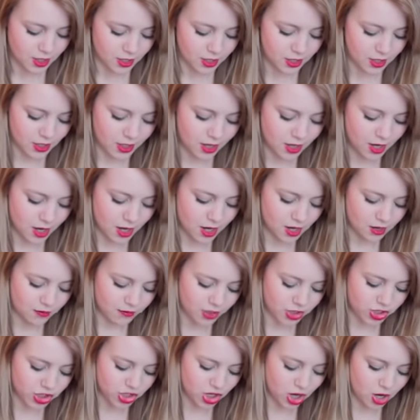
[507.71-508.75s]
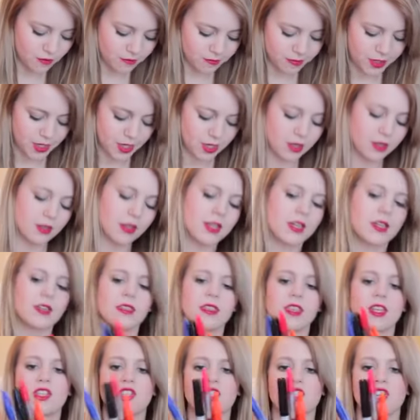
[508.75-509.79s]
Then I have a Sharpie, like a thin